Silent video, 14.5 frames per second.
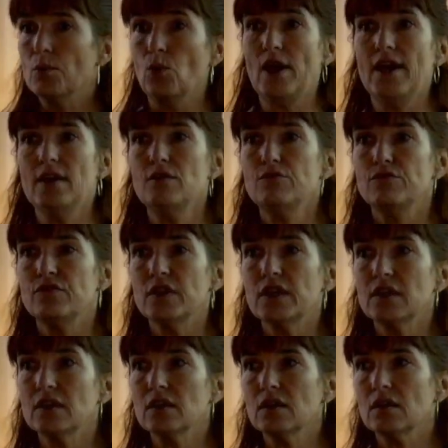wave
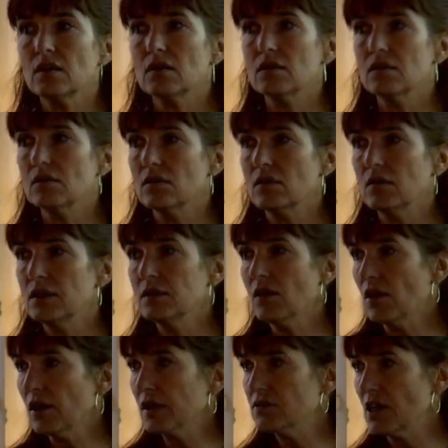in
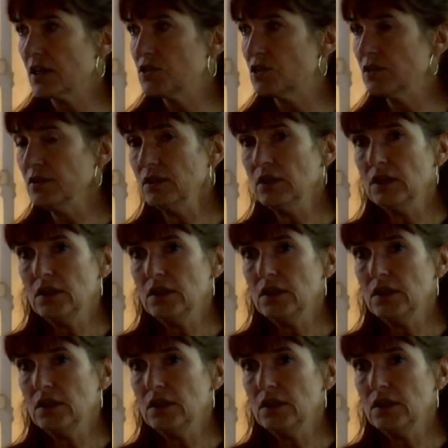architecture.